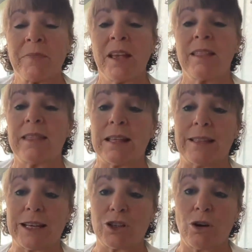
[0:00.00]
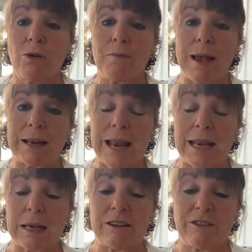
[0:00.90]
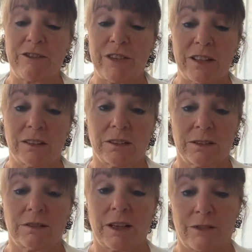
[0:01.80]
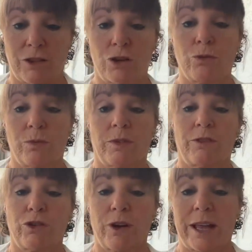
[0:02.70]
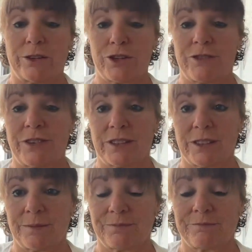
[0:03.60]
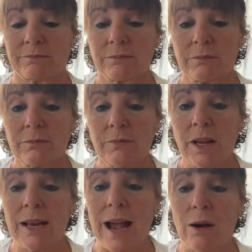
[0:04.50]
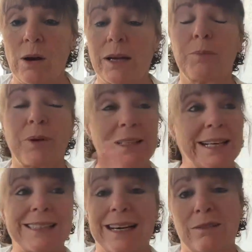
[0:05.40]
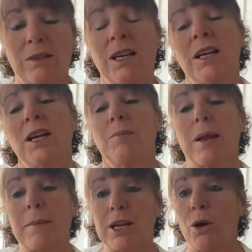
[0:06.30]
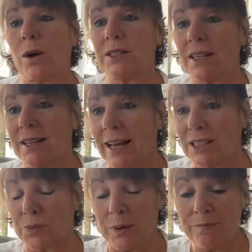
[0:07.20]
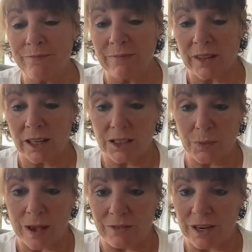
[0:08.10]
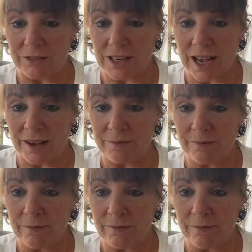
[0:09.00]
the electromagnetic field of you, your energy field. Now, I could break that down, but I'm going to go on to the next one because we have enough time